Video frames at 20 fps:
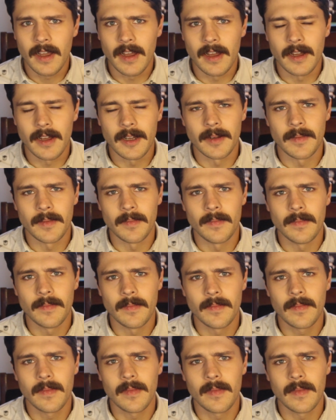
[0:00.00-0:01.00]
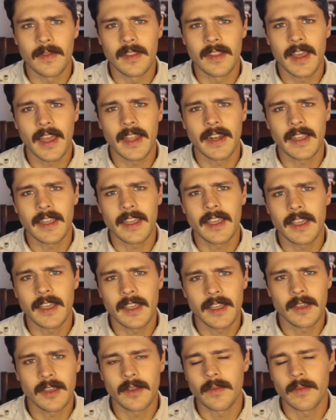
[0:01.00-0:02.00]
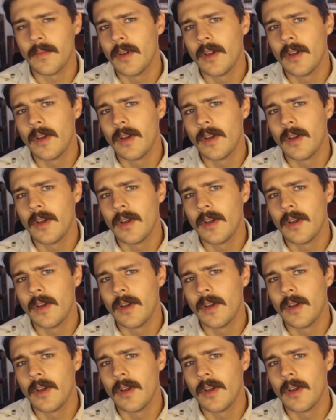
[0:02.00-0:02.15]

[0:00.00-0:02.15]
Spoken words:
that he,